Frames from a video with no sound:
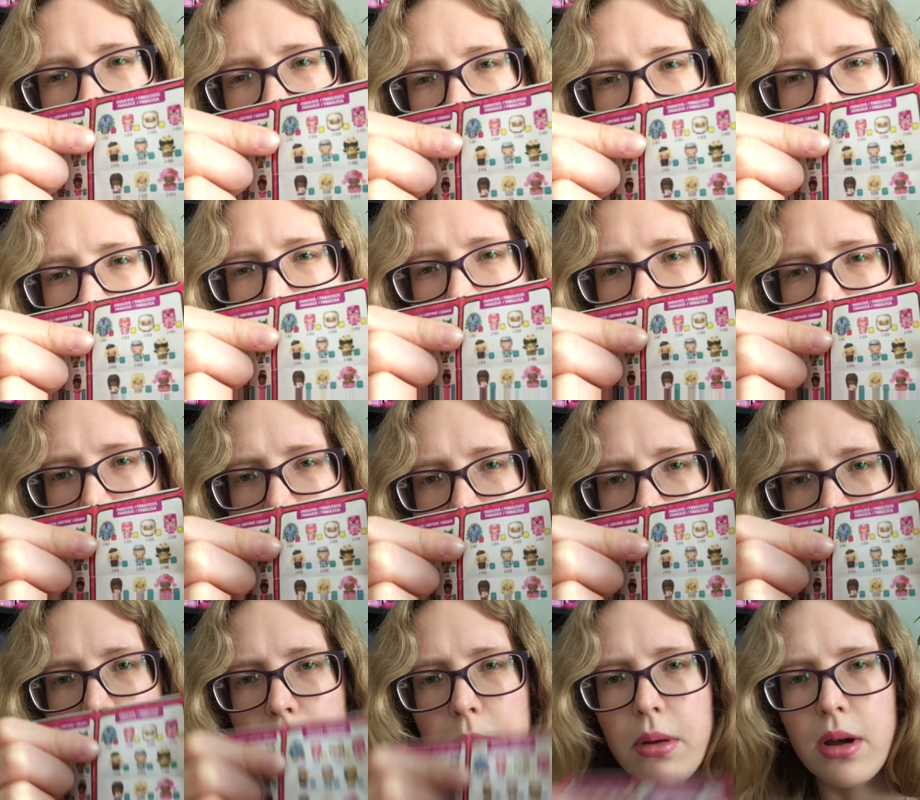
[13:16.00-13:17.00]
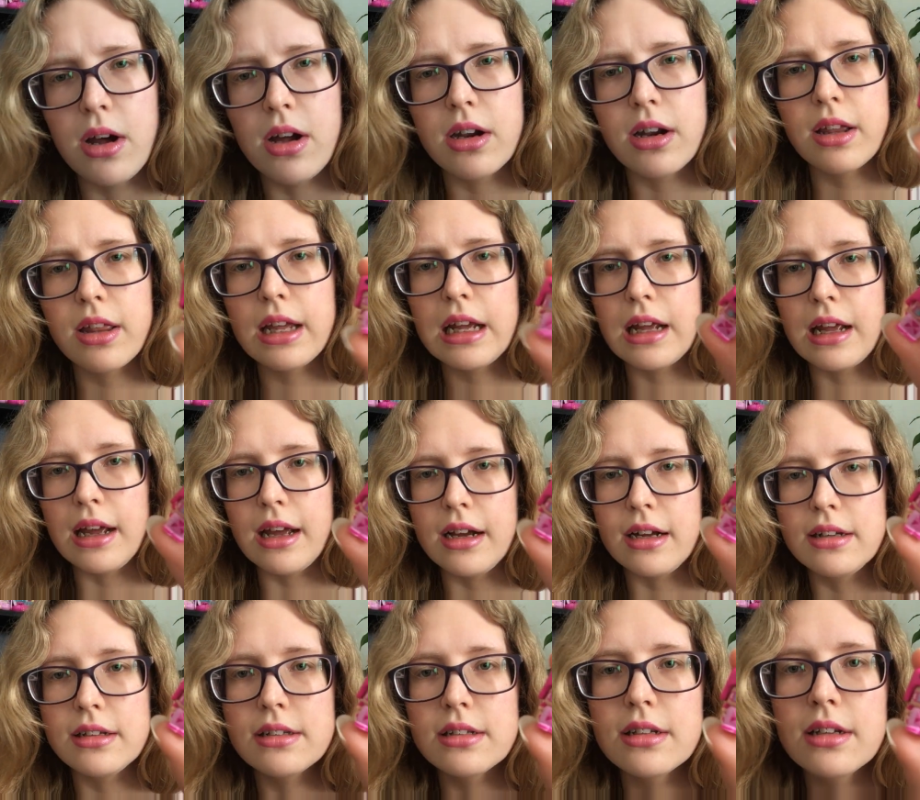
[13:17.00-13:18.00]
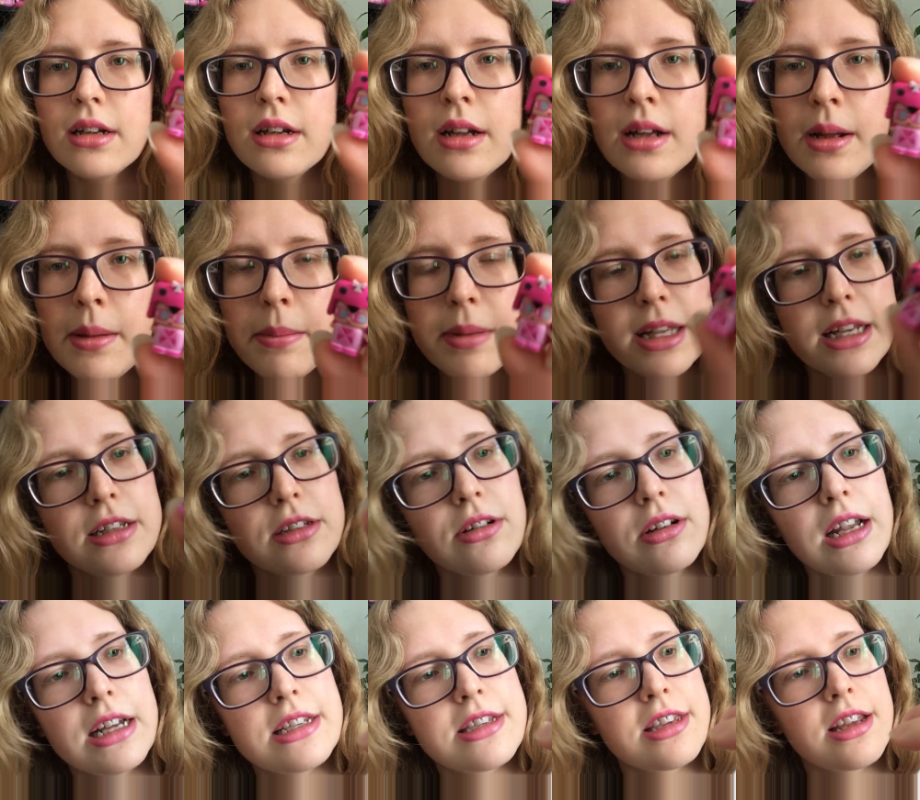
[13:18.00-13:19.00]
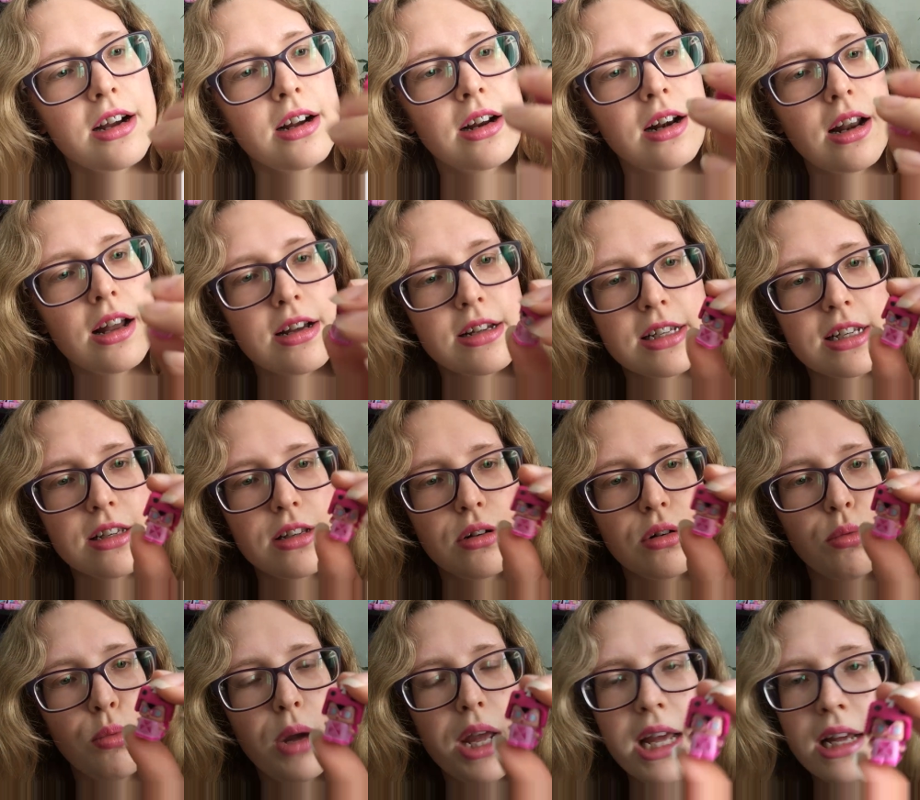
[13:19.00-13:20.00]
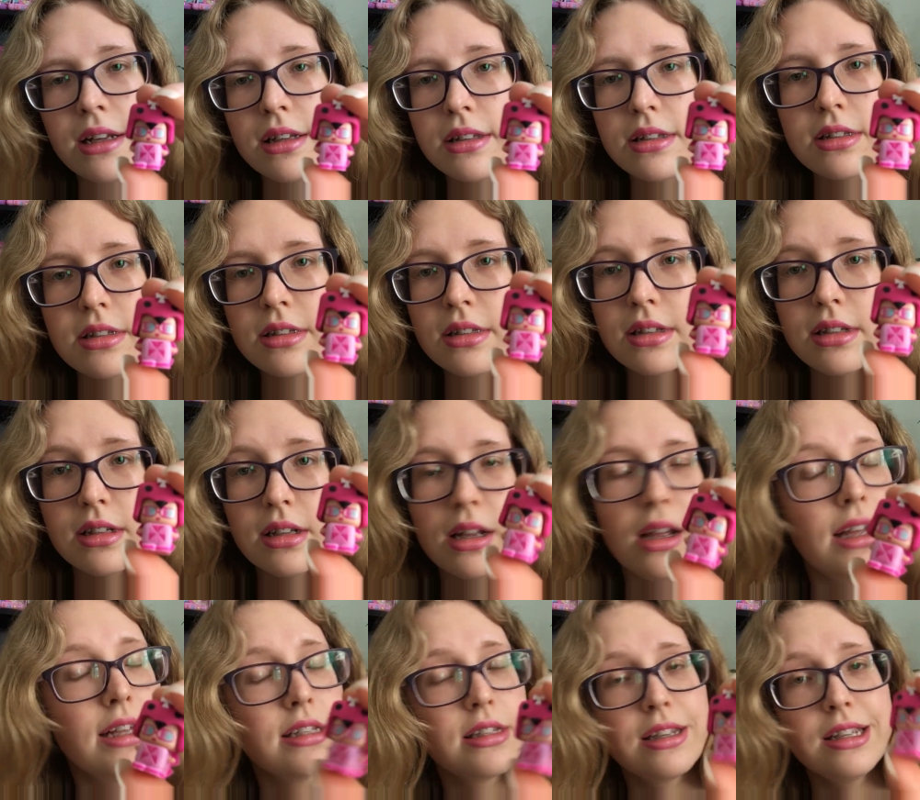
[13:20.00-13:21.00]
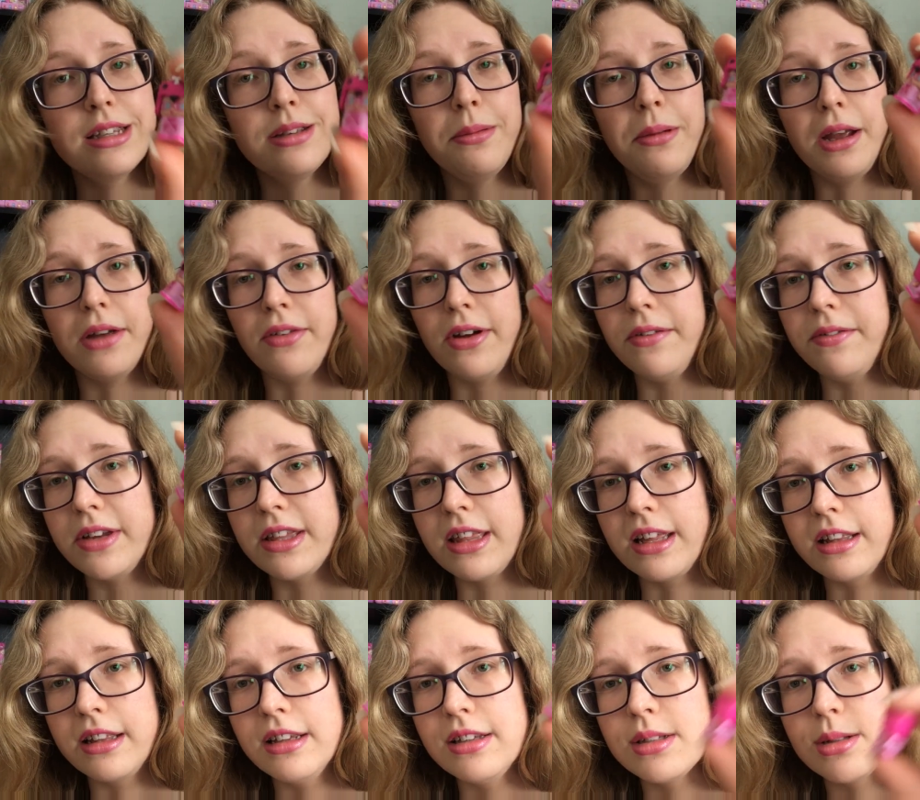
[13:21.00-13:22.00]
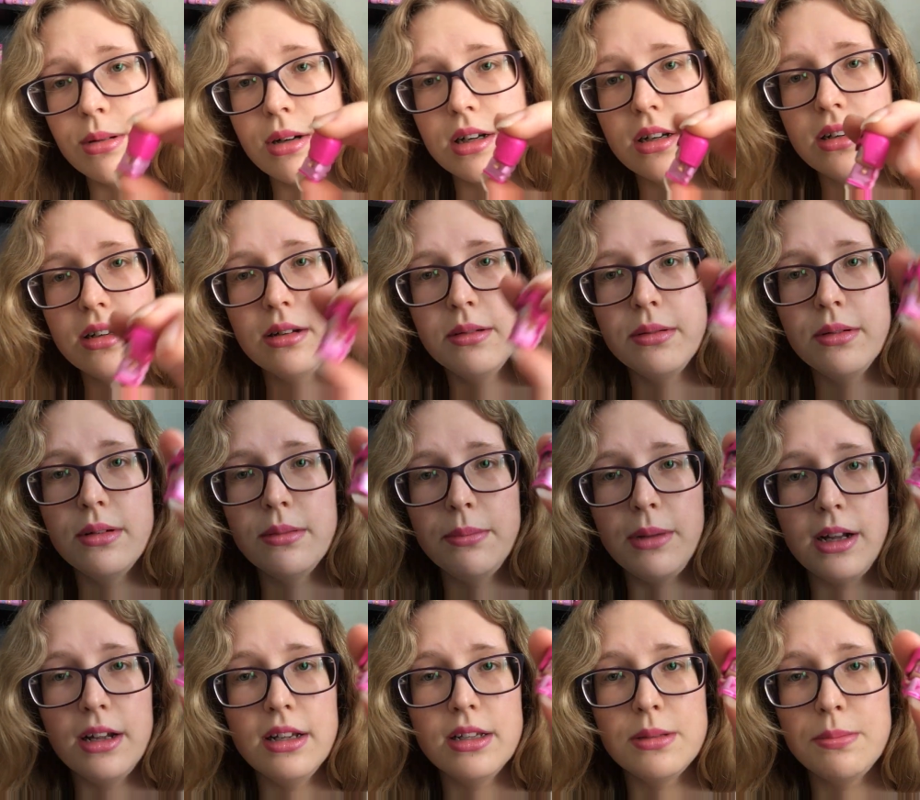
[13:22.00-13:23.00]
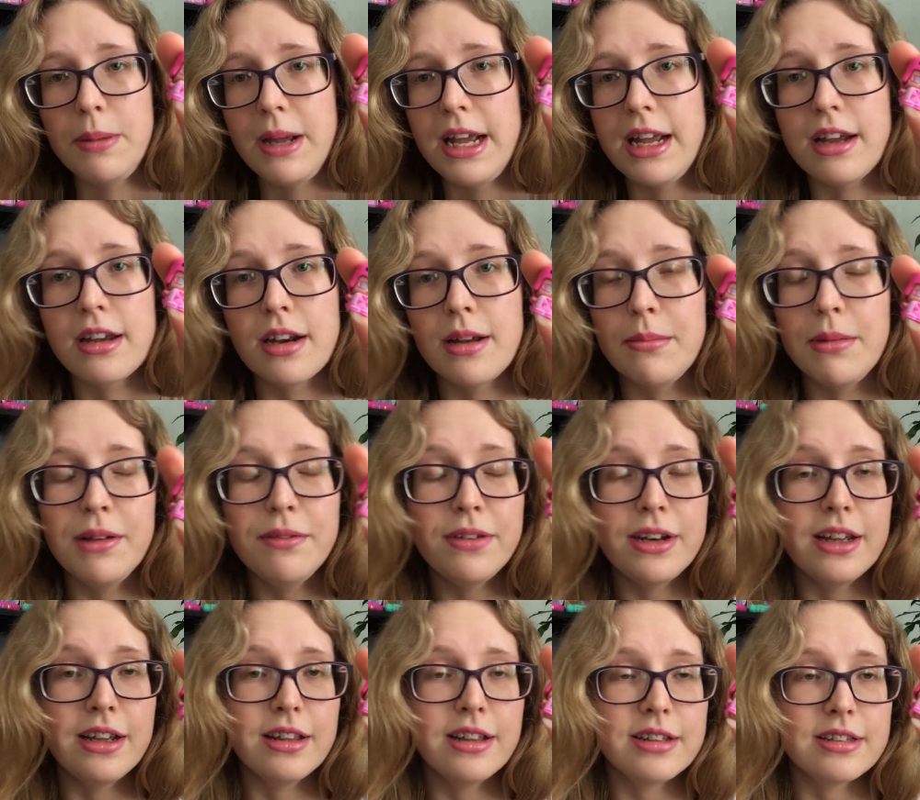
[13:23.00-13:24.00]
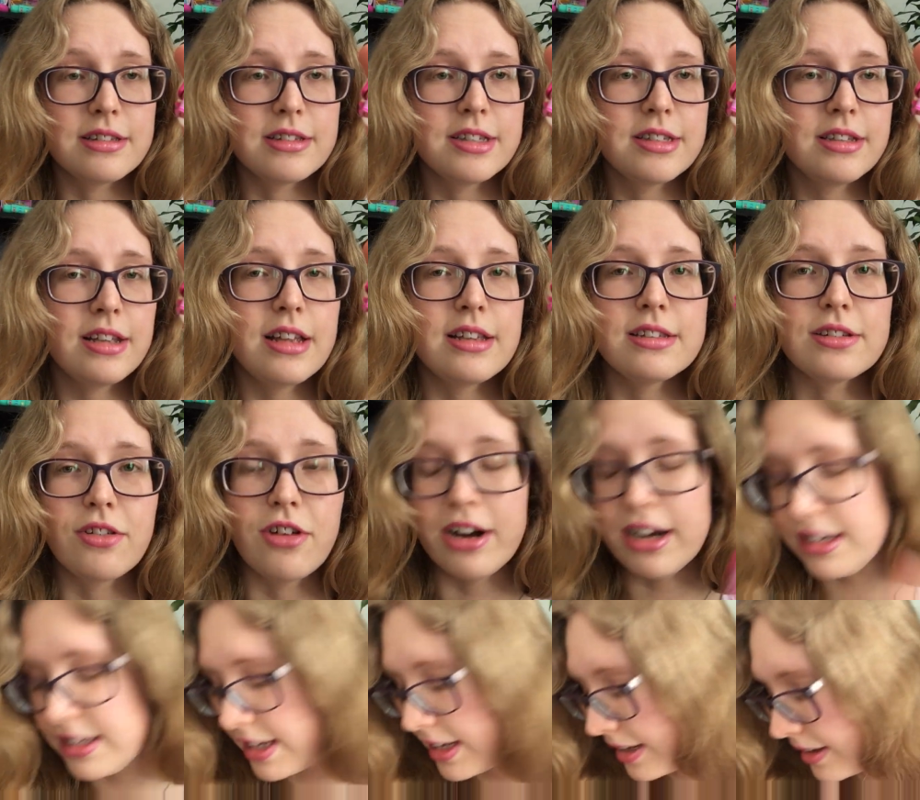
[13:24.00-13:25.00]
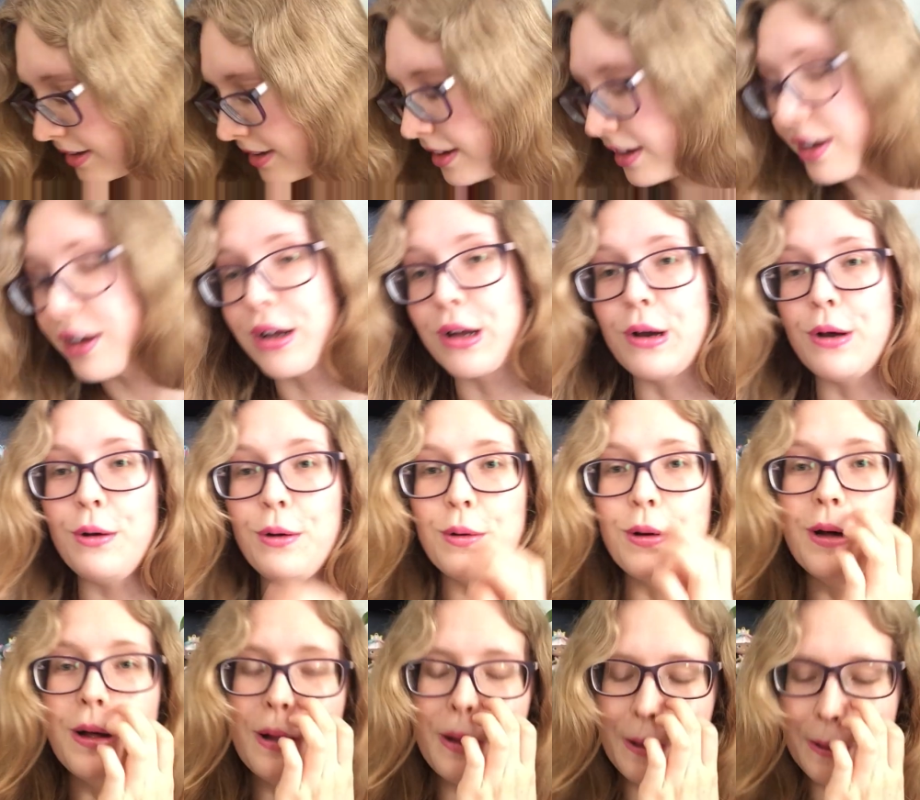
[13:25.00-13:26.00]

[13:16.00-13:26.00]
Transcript: I can't think of the bird. I think it is. Then it's got like sunglasses and wings. It's a bit of everything, this one, but it's pink and I'm loving it. That's crazy. Cool.